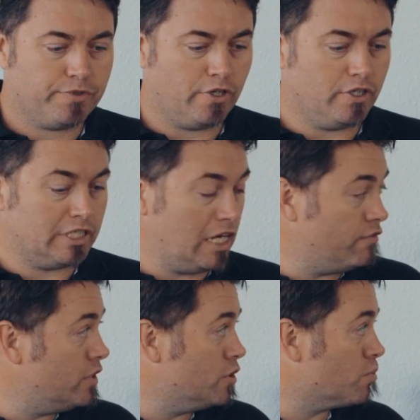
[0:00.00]
So
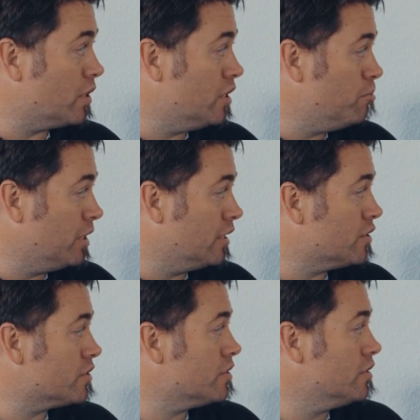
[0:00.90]
safety is one of the
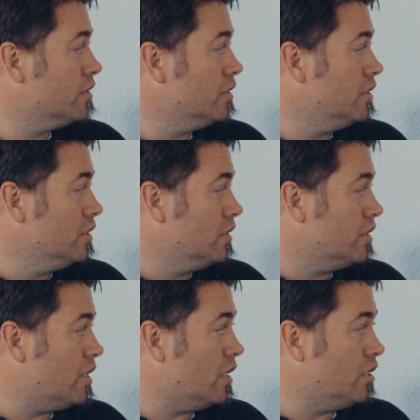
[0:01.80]
biggest
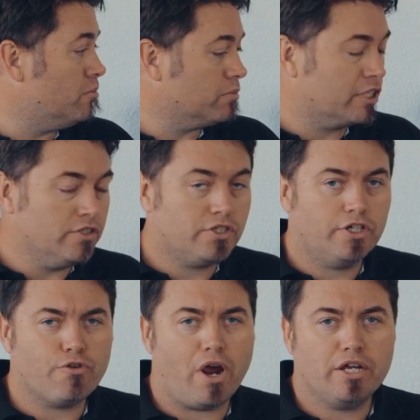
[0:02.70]

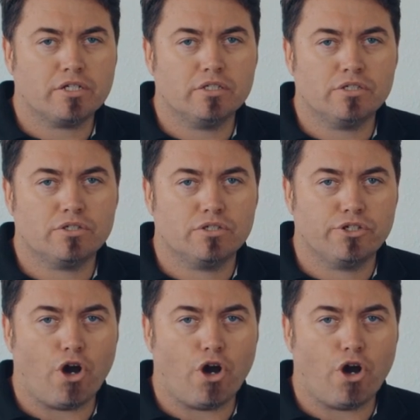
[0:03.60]
considerations.